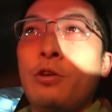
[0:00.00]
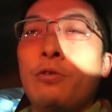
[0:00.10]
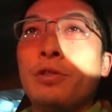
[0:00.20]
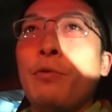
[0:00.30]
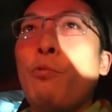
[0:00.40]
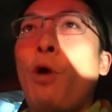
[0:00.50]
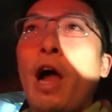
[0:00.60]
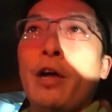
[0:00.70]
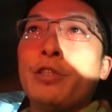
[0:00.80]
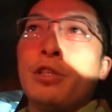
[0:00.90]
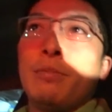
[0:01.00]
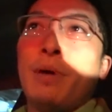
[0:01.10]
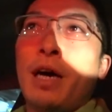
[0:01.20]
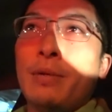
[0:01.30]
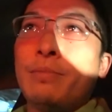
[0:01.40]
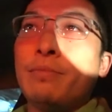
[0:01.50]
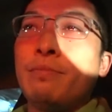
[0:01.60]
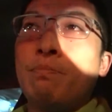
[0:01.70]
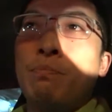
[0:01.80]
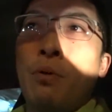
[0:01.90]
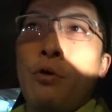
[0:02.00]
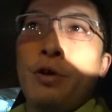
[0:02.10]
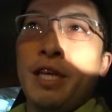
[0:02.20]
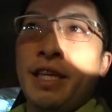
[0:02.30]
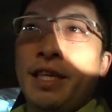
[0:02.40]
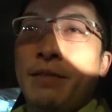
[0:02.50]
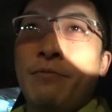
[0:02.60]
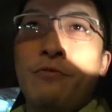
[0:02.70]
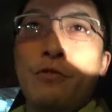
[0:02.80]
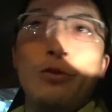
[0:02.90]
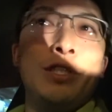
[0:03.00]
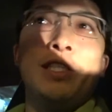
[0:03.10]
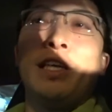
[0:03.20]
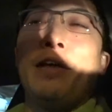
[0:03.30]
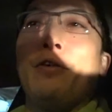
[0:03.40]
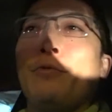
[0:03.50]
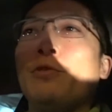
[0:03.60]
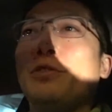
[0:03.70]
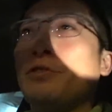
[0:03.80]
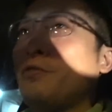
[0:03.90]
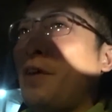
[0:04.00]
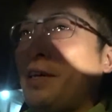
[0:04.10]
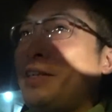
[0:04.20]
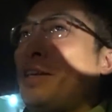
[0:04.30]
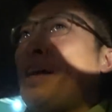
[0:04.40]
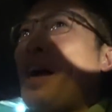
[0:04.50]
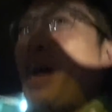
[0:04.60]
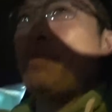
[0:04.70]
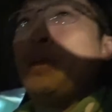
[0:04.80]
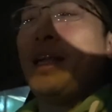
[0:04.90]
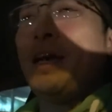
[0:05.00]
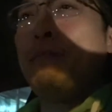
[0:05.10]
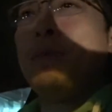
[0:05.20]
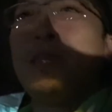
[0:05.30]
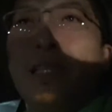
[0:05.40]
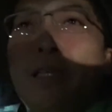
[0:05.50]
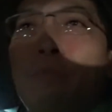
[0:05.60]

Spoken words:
the wires on the bottom burning and fusing together, which was fine. I mean, I immediately